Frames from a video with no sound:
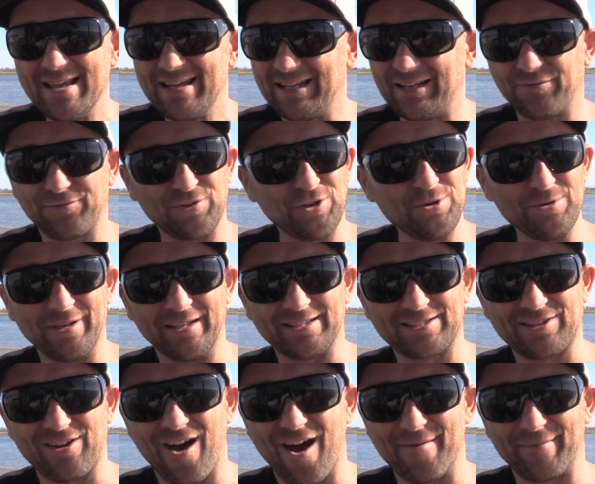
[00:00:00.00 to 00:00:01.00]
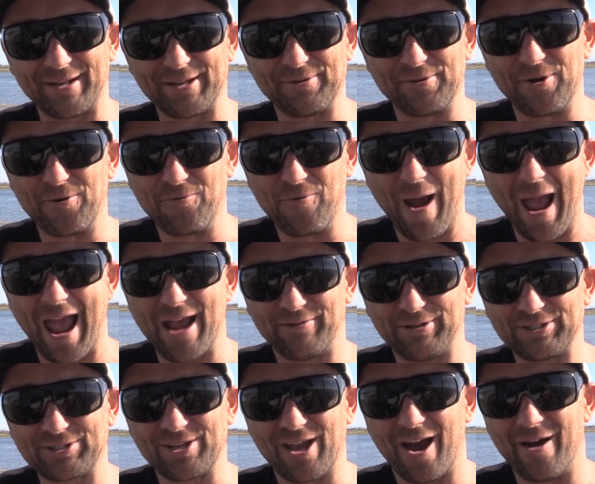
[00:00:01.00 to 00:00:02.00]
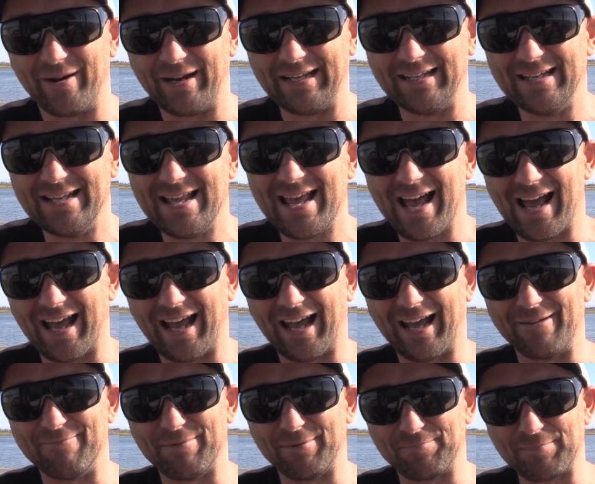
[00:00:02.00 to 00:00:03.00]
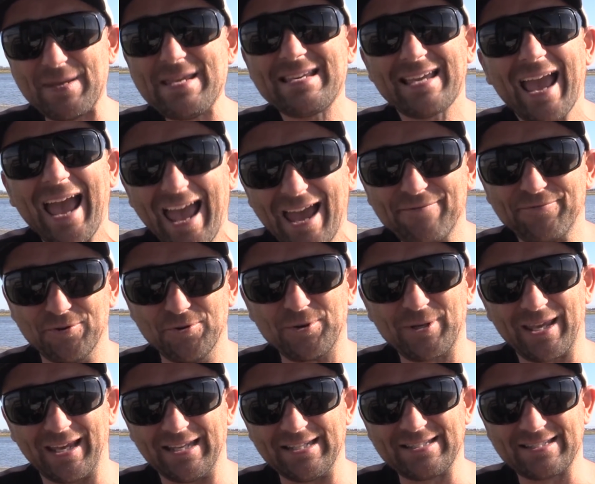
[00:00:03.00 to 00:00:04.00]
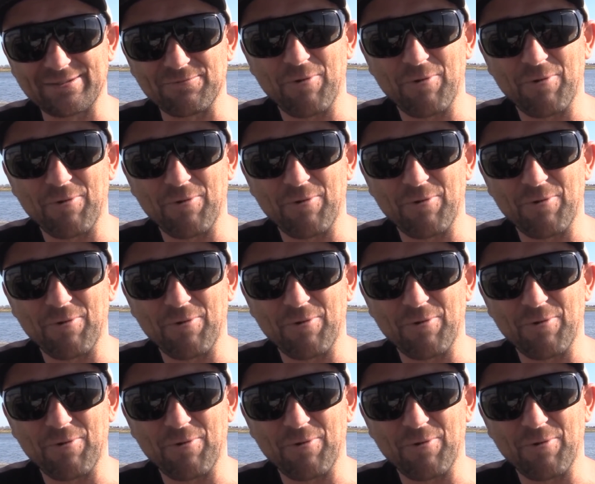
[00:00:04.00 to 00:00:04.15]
In a few years' time, I don't know where it's going, but be careful, kids.